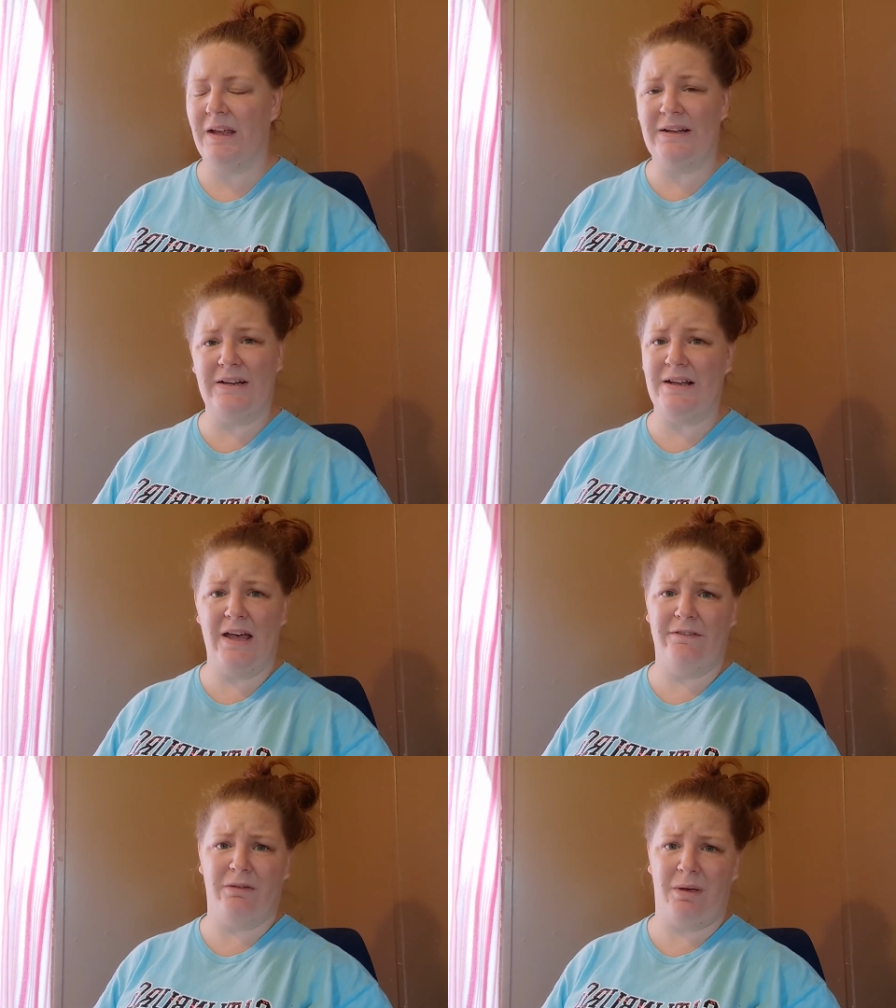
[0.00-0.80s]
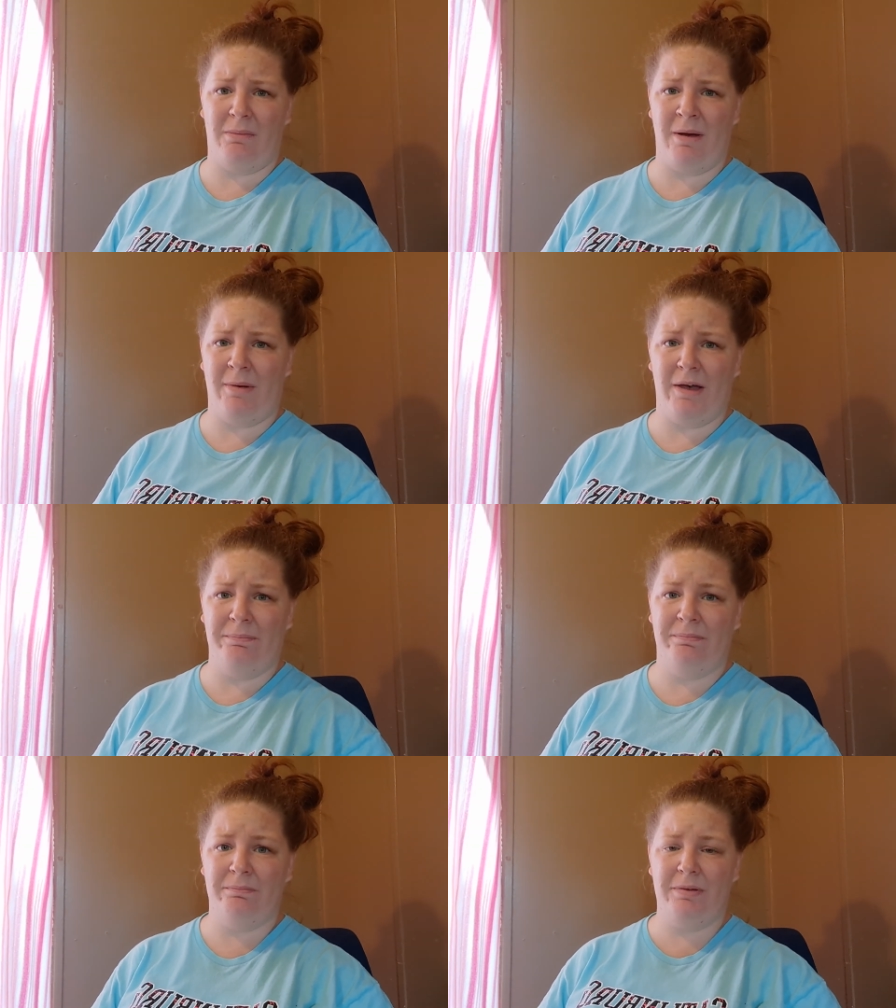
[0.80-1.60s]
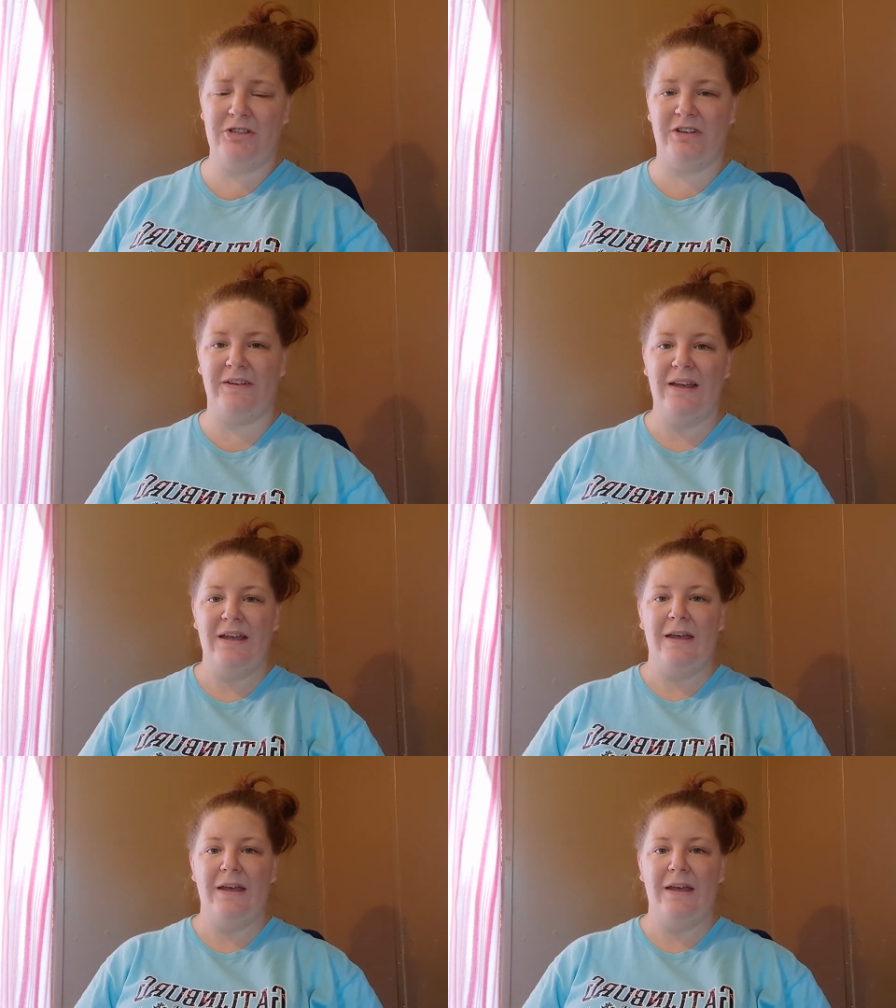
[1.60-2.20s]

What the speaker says: And I never make my bed. But just